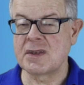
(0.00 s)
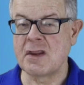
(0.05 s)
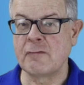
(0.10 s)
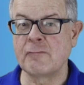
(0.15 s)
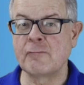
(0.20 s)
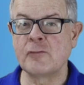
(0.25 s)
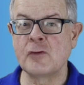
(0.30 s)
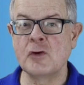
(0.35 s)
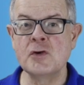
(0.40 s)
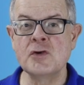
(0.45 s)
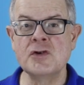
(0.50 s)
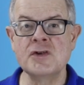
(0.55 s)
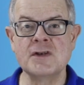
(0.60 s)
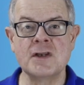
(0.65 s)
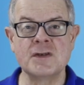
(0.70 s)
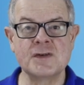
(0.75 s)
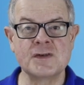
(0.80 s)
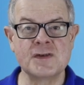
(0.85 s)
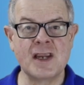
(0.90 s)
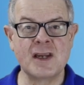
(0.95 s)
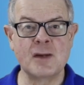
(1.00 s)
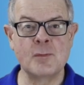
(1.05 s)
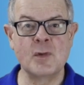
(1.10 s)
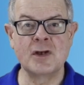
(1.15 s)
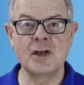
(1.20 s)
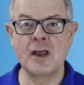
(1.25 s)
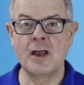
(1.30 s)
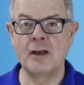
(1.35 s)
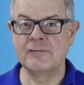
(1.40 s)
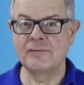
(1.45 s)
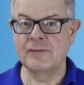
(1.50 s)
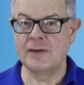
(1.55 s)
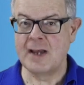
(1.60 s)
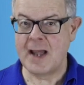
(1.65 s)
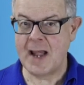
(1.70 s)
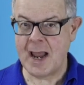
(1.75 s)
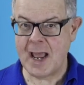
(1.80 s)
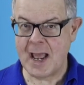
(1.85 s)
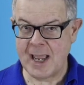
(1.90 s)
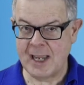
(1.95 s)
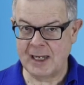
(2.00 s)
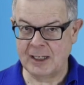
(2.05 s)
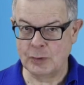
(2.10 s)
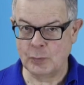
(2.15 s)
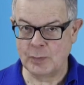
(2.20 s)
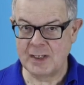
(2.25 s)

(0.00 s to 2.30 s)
the first segment of 9.